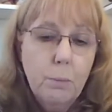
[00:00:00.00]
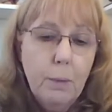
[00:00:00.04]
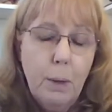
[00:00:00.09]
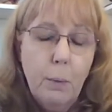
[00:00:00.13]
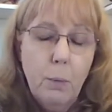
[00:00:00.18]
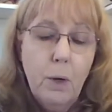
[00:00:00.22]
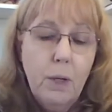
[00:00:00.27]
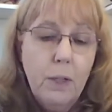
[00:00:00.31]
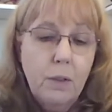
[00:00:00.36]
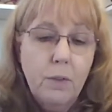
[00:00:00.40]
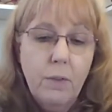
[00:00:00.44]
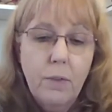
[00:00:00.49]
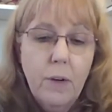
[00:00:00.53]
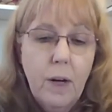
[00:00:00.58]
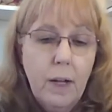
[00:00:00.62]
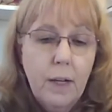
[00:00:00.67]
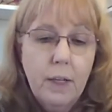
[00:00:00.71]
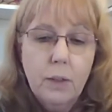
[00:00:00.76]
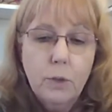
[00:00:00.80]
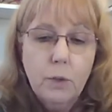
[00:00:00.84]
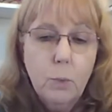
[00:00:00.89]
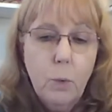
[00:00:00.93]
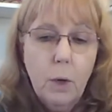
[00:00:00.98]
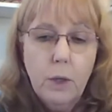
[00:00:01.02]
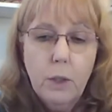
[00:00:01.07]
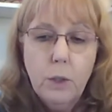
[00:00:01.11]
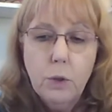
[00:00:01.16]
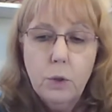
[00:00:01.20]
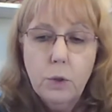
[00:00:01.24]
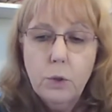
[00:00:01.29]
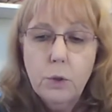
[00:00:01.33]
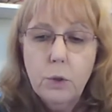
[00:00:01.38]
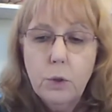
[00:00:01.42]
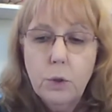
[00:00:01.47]
by what divine is wanting
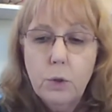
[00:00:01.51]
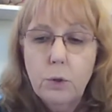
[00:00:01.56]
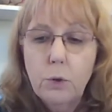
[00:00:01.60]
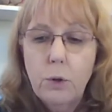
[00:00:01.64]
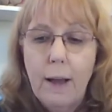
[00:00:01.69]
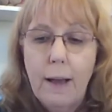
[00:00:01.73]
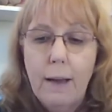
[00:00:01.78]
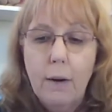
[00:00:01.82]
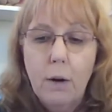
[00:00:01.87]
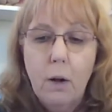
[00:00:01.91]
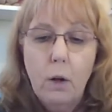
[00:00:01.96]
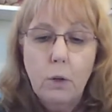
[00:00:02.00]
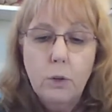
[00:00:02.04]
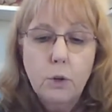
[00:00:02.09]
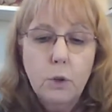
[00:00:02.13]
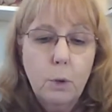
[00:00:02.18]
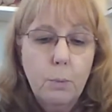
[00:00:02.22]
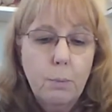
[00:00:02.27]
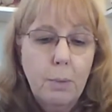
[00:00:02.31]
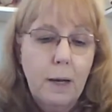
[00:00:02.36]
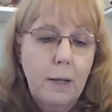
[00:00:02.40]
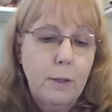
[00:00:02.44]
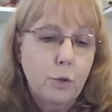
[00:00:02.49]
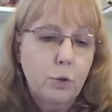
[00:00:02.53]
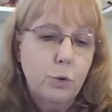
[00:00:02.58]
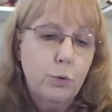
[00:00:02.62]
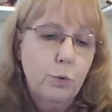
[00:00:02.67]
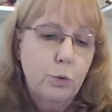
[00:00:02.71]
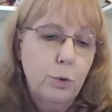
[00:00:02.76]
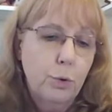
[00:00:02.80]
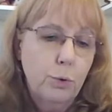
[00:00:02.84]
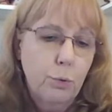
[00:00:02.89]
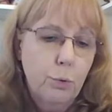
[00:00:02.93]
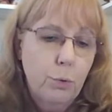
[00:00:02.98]
you to do, and also by
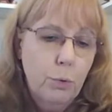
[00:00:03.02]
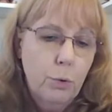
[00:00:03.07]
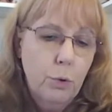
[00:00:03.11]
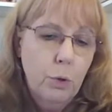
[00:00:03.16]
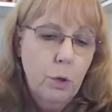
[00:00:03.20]
truth